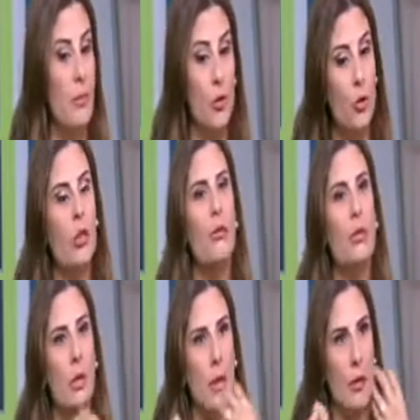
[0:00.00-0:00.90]
No,
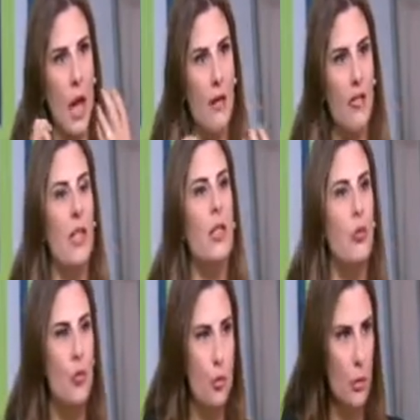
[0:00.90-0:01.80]
you'll have a
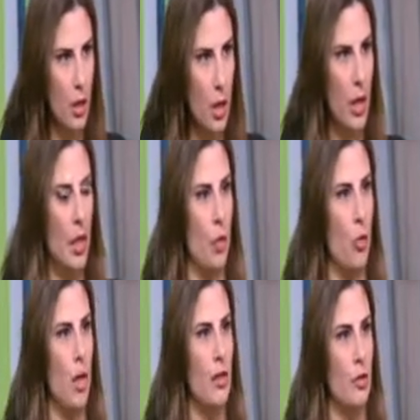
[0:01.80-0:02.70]
new
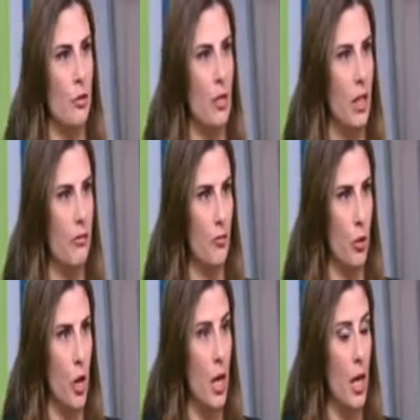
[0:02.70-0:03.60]
quality of life
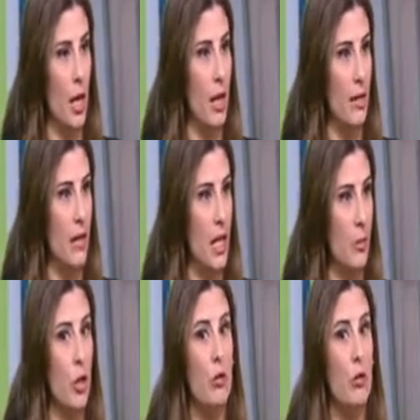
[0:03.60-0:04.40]
for the labor.